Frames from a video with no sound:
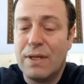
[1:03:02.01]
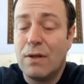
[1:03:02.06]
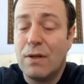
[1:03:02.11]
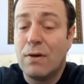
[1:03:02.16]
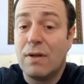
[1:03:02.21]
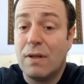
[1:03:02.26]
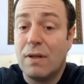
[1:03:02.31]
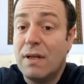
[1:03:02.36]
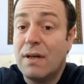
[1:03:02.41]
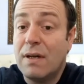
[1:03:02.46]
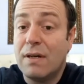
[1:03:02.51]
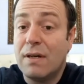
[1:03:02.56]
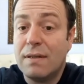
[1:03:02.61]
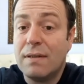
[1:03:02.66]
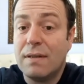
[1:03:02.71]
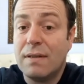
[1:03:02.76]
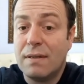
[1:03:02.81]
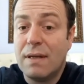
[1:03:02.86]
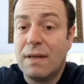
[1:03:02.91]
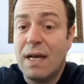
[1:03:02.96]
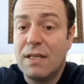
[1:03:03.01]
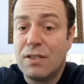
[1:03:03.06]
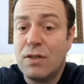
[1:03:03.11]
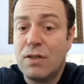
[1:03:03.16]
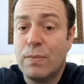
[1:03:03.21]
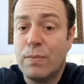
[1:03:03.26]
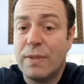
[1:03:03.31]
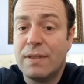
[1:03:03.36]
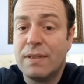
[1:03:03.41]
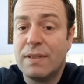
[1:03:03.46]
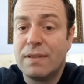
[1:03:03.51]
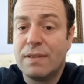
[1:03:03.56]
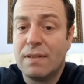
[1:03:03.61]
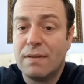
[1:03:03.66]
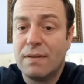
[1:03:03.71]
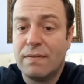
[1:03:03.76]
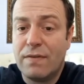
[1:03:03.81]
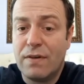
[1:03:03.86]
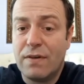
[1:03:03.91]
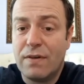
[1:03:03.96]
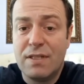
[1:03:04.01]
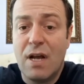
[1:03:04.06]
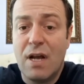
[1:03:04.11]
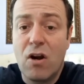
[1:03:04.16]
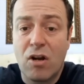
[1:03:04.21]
don't learn, us humans. First, our